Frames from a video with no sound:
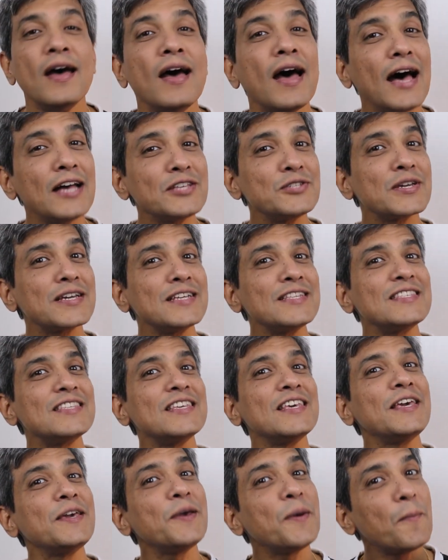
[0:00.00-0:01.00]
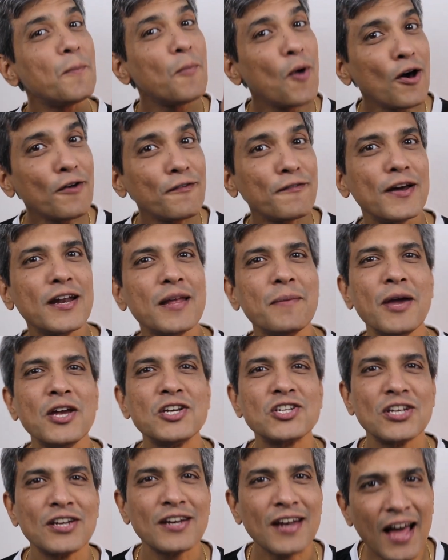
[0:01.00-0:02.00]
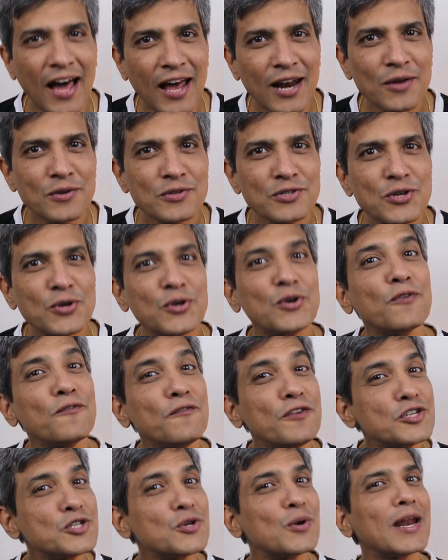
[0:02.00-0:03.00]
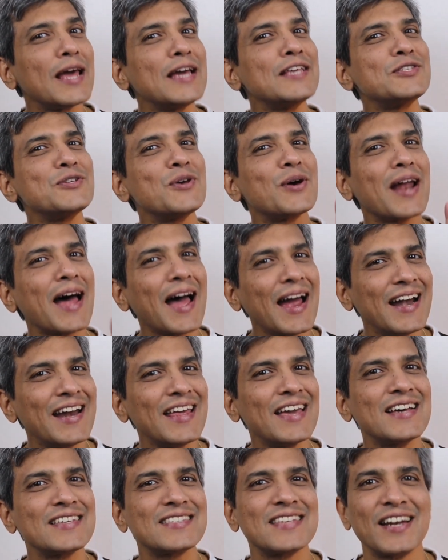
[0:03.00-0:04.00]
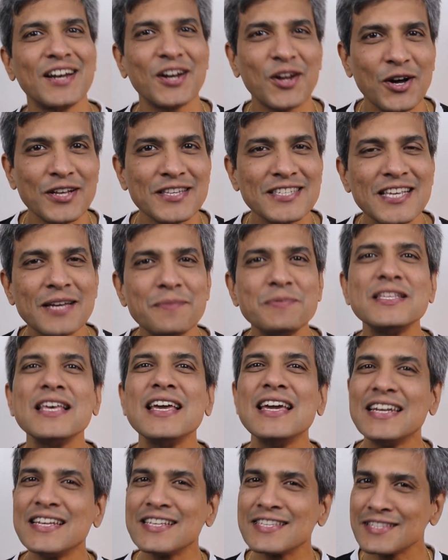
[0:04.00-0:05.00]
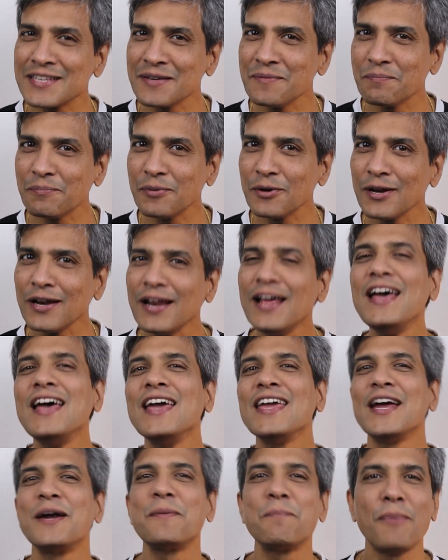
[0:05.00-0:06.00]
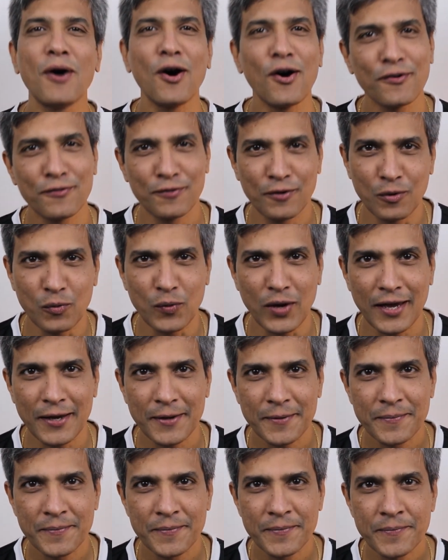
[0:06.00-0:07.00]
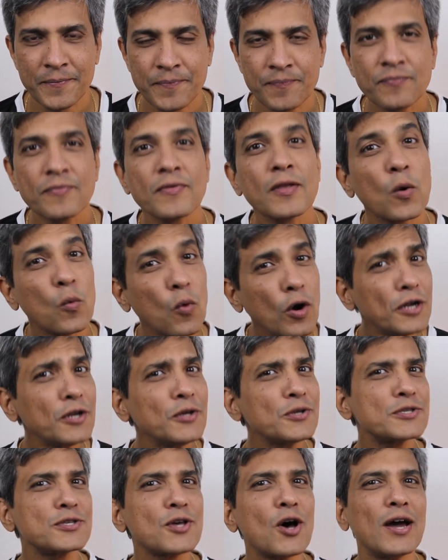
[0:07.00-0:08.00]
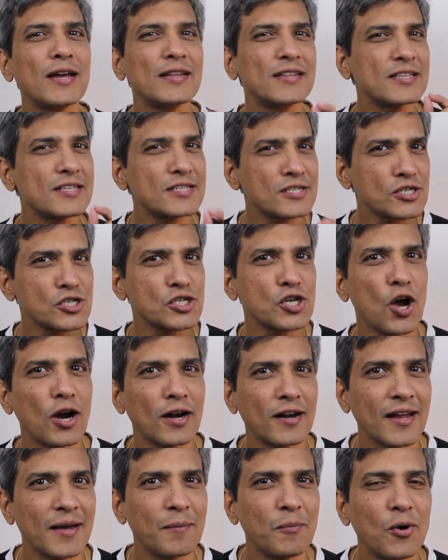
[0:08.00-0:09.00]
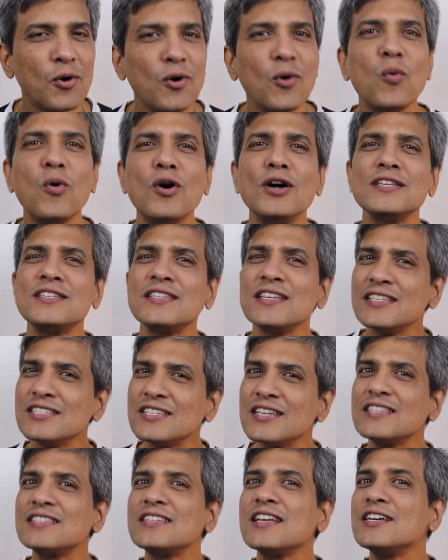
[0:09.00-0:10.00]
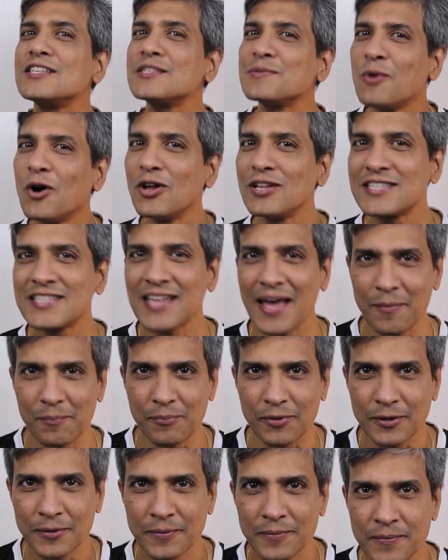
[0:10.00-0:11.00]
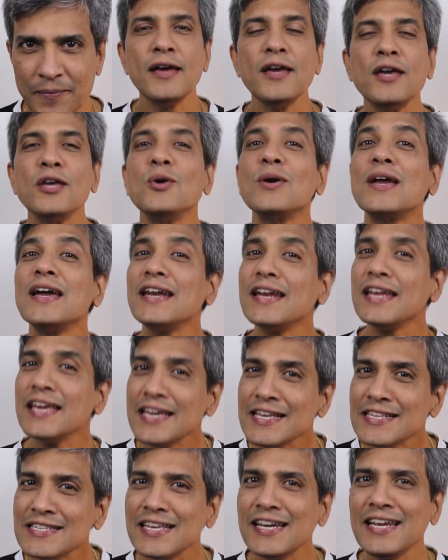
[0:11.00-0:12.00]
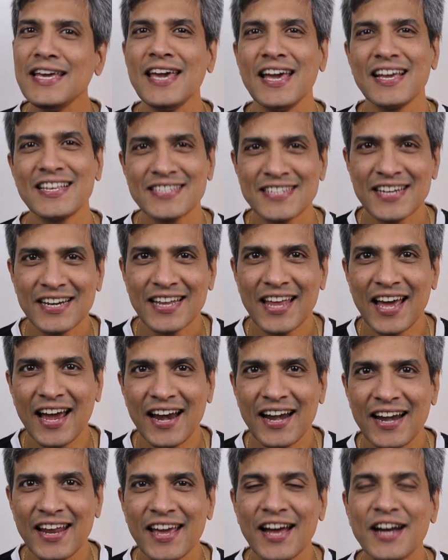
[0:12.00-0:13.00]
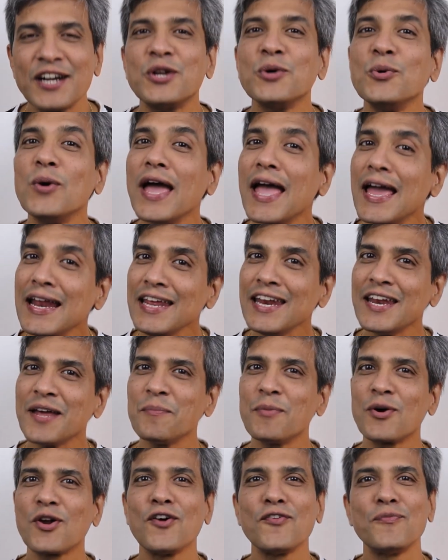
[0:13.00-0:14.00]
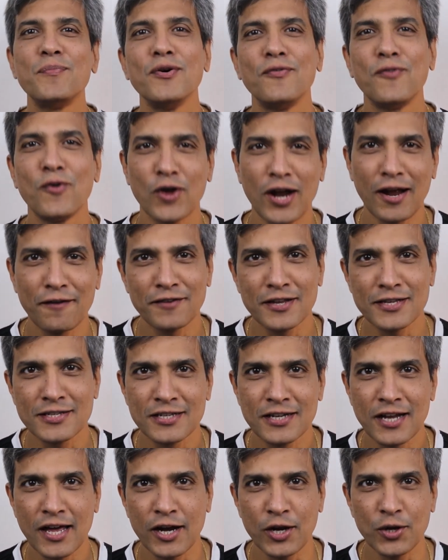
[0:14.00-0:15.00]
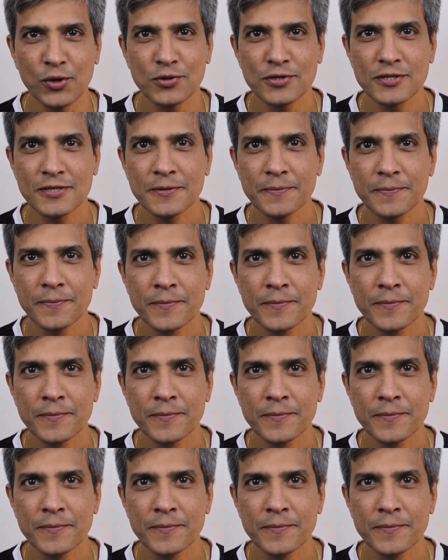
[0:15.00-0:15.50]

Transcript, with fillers: As you can see, morph animation allows you to visualize your ideas and concepts in a simple yet powerful way. What you saw in this short demo was just a small sample. You can easily extend the idea to any number of before-after scenarios.